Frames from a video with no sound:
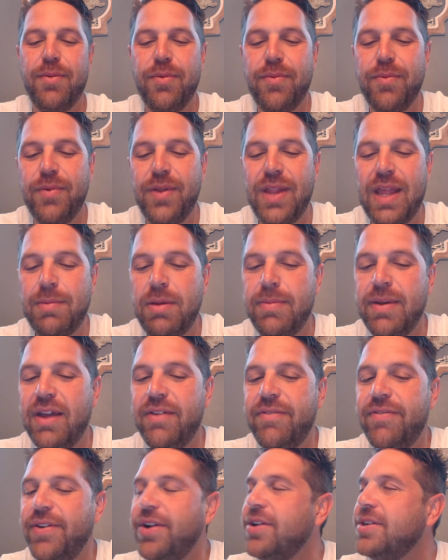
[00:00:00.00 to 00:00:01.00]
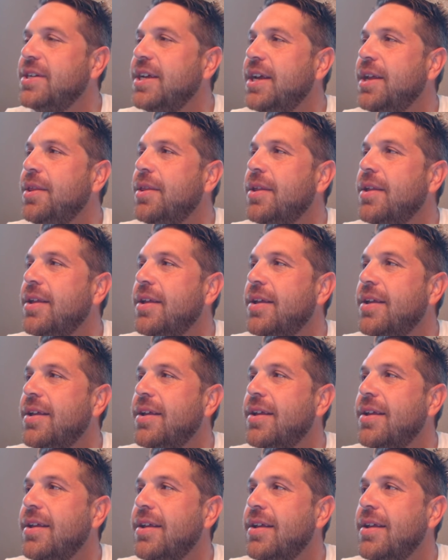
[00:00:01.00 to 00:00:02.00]
would that be bad for your teeth?
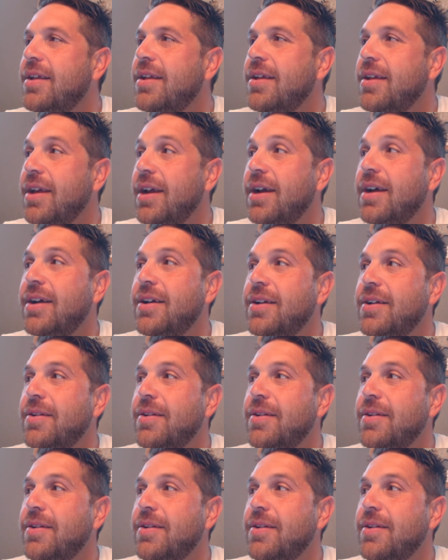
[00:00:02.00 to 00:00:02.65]
Yeah.